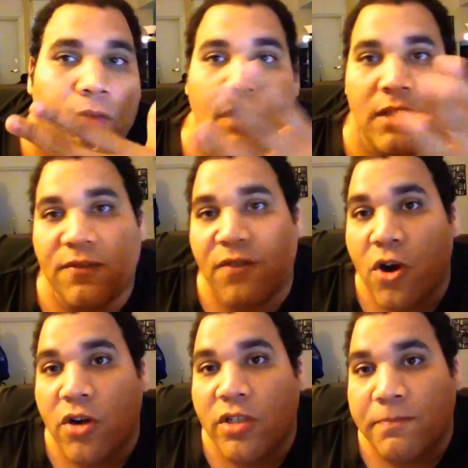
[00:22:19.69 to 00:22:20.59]
Well, as
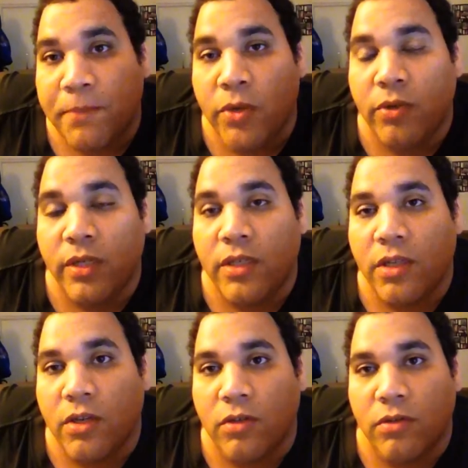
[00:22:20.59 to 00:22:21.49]
far as Putin
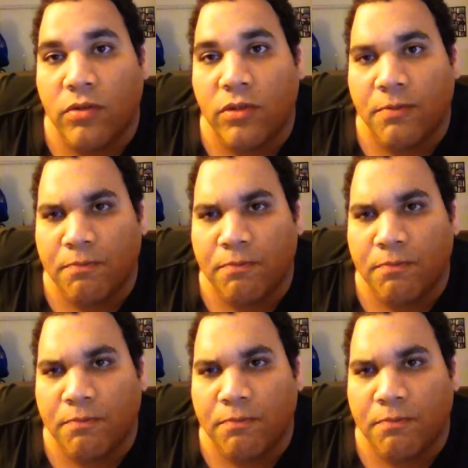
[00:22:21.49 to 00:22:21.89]
goes,